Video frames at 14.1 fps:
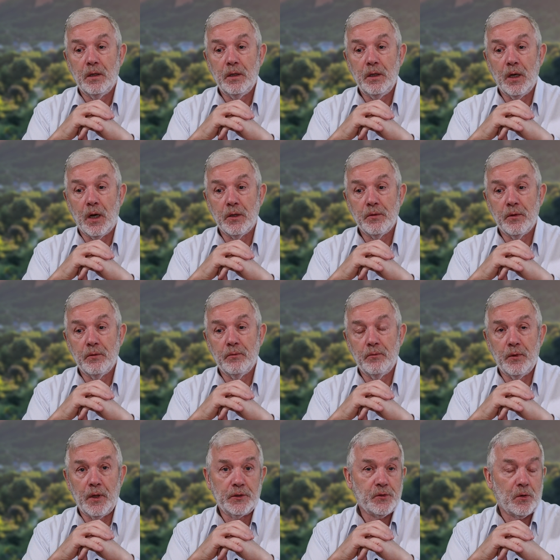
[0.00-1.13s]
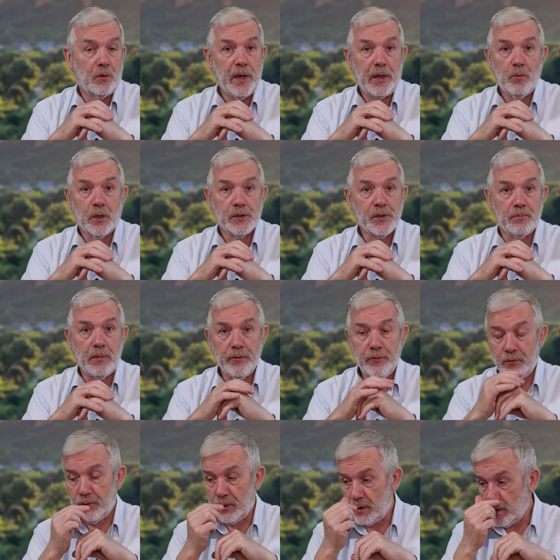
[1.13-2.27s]
They sort of meet once a
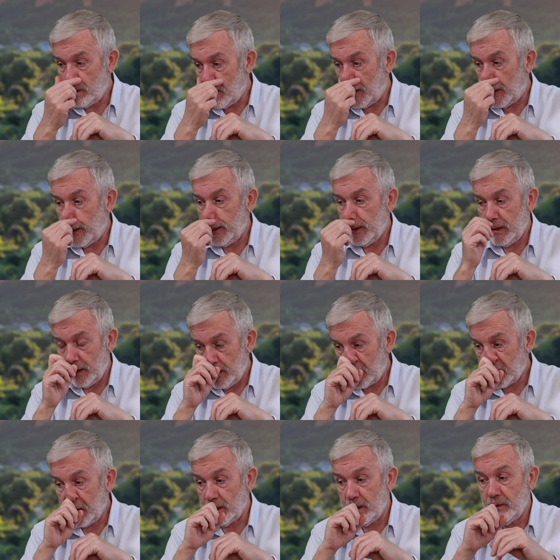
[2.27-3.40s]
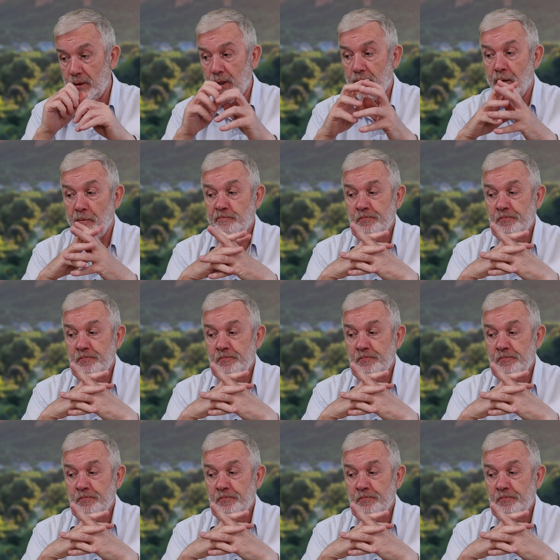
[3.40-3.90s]
month and that kind of thing.